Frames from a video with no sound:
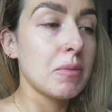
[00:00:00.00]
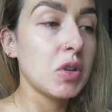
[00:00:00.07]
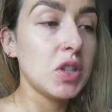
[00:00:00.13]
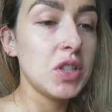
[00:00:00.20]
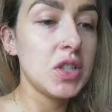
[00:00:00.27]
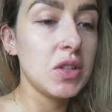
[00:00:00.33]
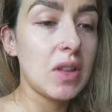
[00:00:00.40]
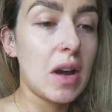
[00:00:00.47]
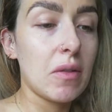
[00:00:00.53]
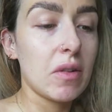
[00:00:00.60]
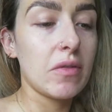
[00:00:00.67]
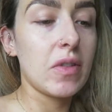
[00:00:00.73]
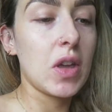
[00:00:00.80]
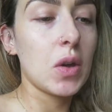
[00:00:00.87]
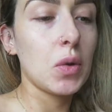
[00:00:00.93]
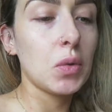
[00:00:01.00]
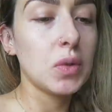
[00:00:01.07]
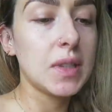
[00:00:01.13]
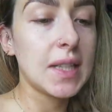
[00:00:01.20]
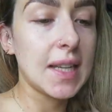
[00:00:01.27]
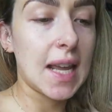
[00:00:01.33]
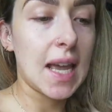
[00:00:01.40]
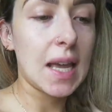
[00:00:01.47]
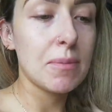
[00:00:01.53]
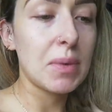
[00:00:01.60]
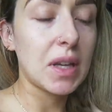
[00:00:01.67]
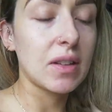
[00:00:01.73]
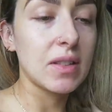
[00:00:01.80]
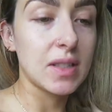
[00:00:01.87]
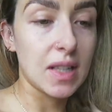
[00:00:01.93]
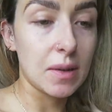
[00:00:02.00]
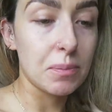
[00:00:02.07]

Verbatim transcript: I'm going to do that review today because